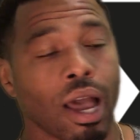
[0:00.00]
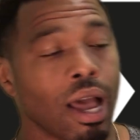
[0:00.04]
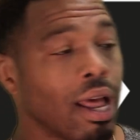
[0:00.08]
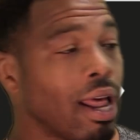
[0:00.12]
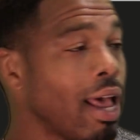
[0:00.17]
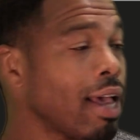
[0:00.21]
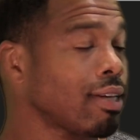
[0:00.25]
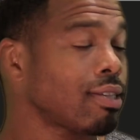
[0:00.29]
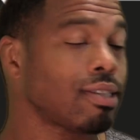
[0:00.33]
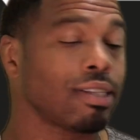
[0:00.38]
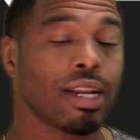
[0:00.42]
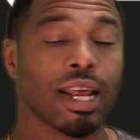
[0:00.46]

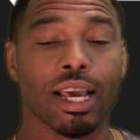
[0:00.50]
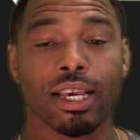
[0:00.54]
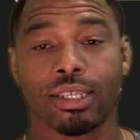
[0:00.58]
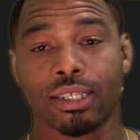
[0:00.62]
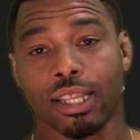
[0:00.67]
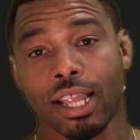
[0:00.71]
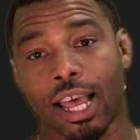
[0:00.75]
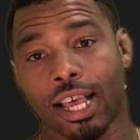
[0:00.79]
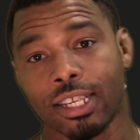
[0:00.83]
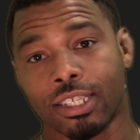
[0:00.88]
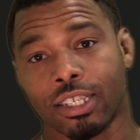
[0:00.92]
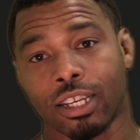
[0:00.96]
That's today's
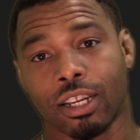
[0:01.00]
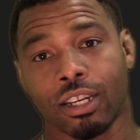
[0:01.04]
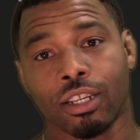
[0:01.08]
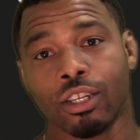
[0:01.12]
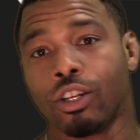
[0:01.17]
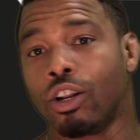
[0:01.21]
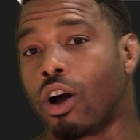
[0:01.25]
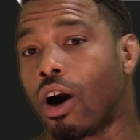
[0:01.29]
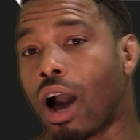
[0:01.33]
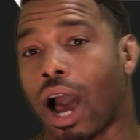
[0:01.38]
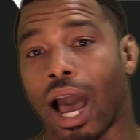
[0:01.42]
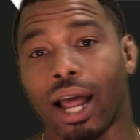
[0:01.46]
lesson.
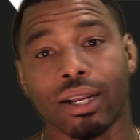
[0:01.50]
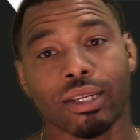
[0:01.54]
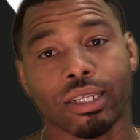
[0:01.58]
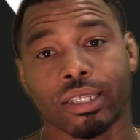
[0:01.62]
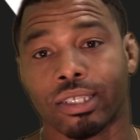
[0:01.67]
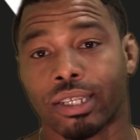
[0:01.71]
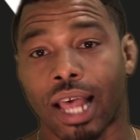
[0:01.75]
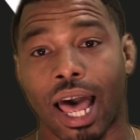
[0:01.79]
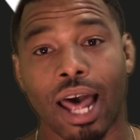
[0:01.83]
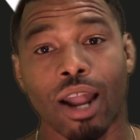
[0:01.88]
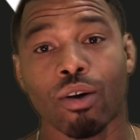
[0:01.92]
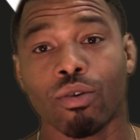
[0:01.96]
You know, I
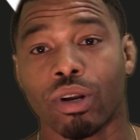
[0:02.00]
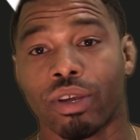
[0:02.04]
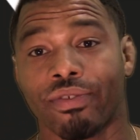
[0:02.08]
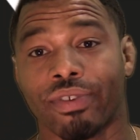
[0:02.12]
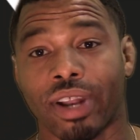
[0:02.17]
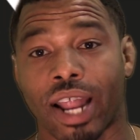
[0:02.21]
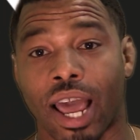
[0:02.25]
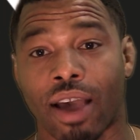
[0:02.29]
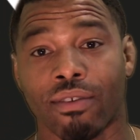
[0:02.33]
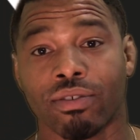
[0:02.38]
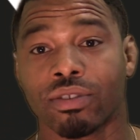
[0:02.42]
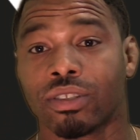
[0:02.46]
just, I don't
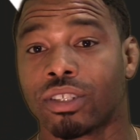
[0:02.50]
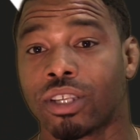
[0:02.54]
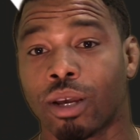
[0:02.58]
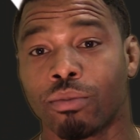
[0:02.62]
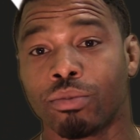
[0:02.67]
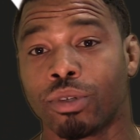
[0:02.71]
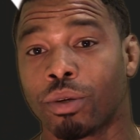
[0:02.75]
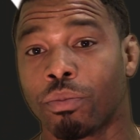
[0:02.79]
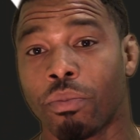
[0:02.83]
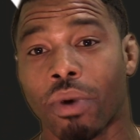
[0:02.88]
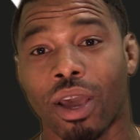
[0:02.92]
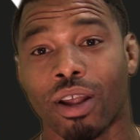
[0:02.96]
even have a
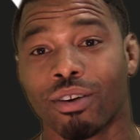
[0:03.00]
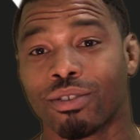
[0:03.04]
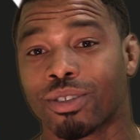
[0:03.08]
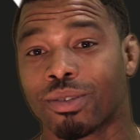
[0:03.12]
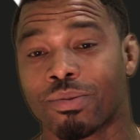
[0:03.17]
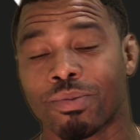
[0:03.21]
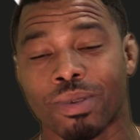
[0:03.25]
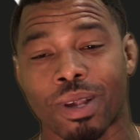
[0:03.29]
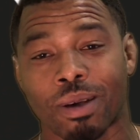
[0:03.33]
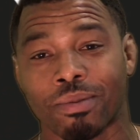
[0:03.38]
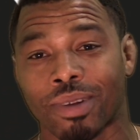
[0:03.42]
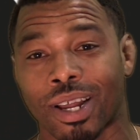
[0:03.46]
subject matter.
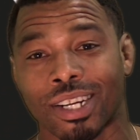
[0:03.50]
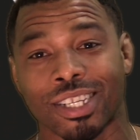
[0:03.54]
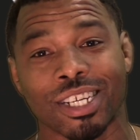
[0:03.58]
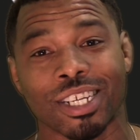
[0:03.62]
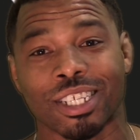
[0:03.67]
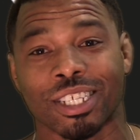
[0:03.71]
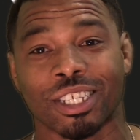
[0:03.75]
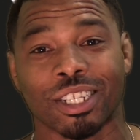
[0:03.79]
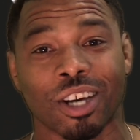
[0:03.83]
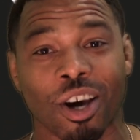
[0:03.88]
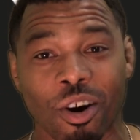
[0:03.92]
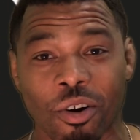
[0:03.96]
Sometimes I
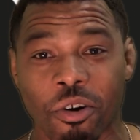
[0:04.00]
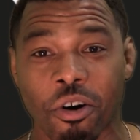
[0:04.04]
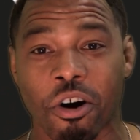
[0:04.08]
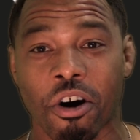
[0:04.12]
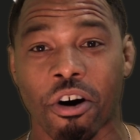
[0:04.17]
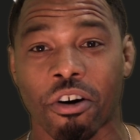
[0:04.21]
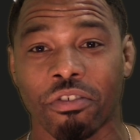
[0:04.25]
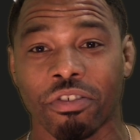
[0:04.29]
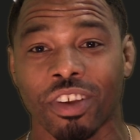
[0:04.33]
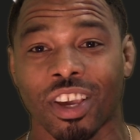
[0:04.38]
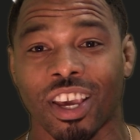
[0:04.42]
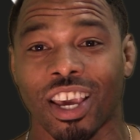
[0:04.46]
just go
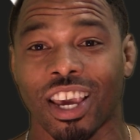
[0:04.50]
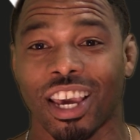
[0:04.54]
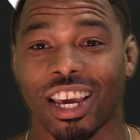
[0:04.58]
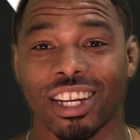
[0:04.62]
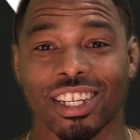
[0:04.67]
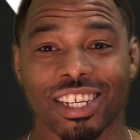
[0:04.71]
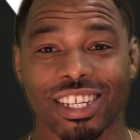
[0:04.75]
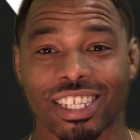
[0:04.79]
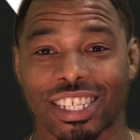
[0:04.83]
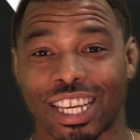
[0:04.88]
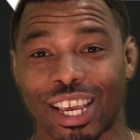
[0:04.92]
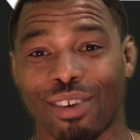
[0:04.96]
off and
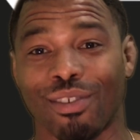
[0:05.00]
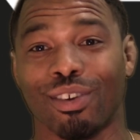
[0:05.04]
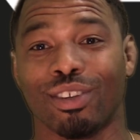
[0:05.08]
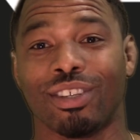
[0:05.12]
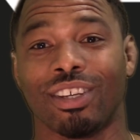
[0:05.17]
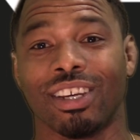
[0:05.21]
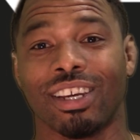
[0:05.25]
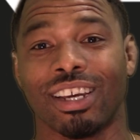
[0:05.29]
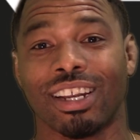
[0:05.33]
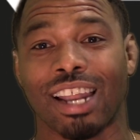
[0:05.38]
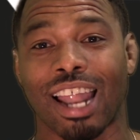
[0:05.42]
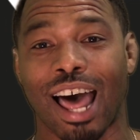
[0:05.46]
just give it
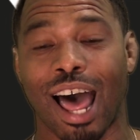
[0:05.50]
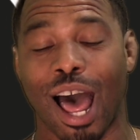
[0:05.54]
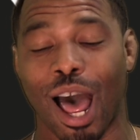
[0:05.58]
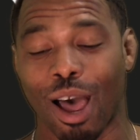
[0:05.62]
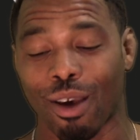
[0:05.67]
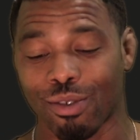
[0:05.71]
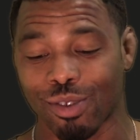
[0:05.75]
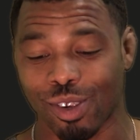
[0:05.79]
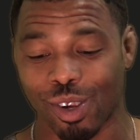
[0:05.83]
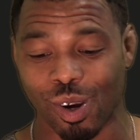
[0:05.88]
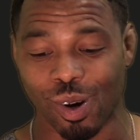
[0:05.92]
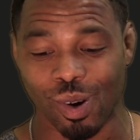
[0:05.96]
to you
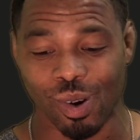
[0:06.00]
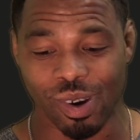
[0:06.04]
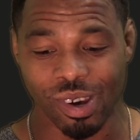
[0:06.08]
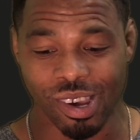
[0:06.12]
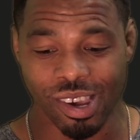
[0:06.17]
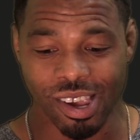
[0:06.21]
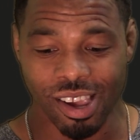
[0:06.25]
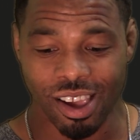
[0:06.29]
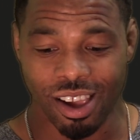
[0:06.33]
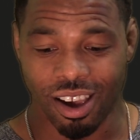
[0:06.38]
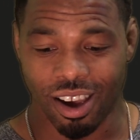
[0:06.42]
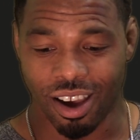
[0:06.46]
live. So,
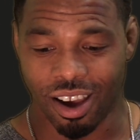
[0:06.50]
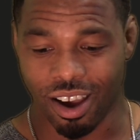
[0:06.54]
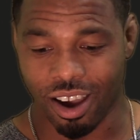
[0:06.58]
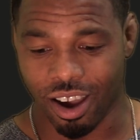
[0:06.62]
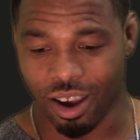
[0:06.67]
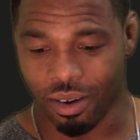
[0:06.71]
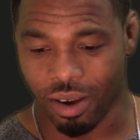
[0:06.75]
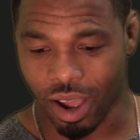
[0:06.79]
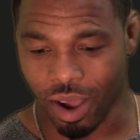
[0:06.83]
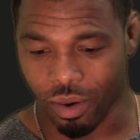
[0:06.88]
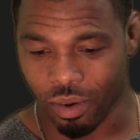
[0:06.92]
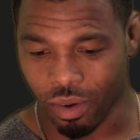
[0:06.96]

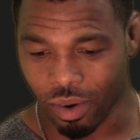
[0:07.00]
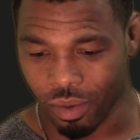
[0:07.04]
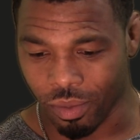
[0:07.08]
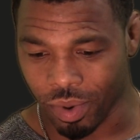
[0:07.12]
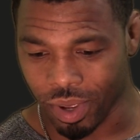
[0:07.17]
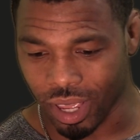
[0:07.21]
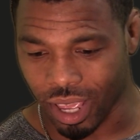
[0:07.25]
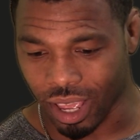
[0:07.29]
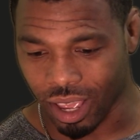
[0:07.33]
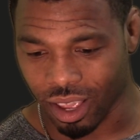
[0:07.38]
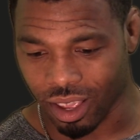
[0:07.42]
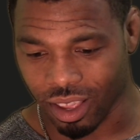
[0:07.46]
uh, how are
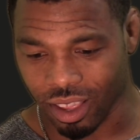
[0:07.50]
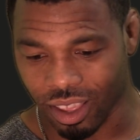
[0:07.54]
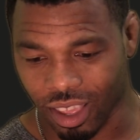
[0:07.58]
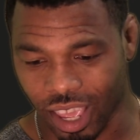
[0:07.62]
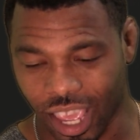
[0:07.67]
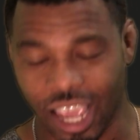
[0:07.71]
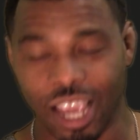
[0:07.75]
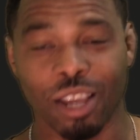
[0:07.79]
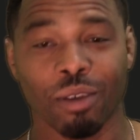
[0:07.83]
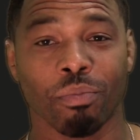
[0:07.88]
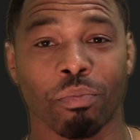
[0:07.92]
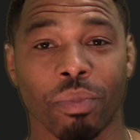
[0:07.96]
we
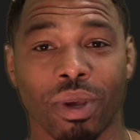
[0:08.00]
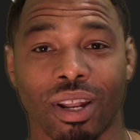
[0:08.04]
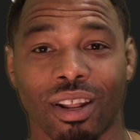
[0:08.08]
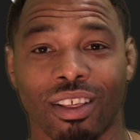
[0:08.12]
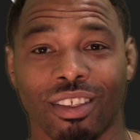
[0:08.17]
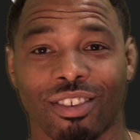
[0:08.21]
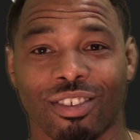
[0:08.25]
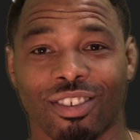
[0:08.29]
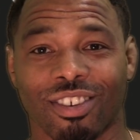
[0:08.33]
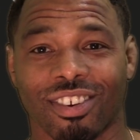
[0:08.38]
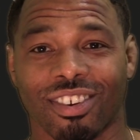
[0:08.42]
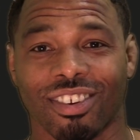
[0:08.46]
at? Eight
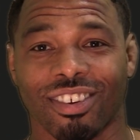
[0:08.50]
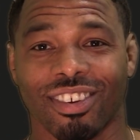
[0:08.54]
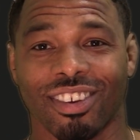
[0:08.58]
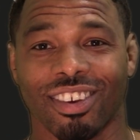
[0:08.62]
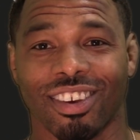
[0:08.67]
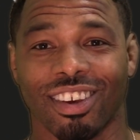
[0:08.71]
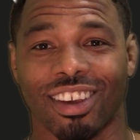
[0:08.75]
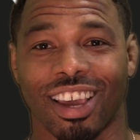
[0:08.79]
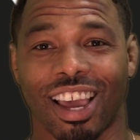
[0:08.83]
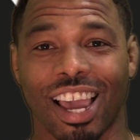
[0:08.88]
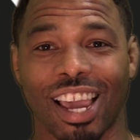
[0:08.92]
minutes.